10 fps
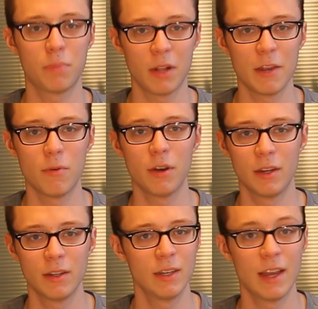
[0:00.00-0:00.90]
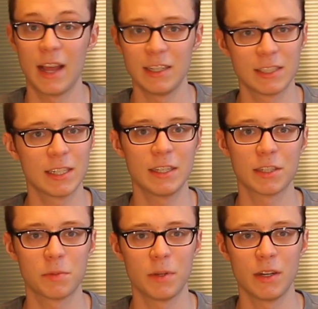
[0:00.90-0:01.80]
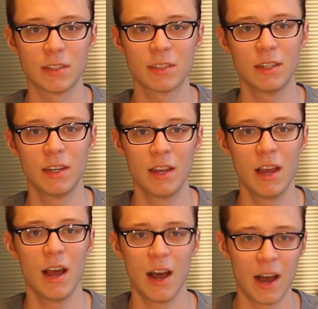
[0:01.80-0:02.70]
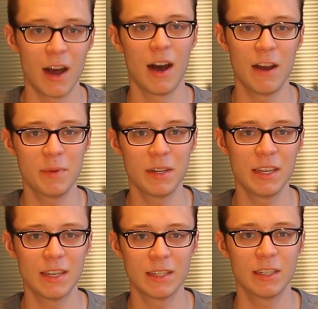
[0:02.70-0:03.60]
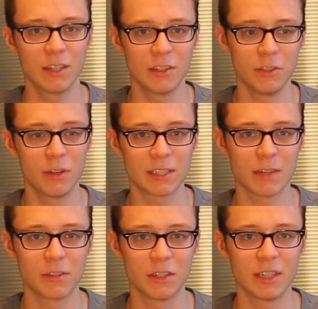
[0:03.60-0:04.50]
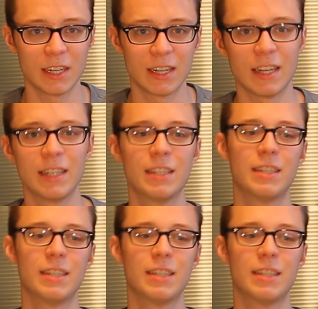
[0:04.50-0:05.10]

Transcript: play one, at least get the experience. I've been Ian. You guys have a good day today.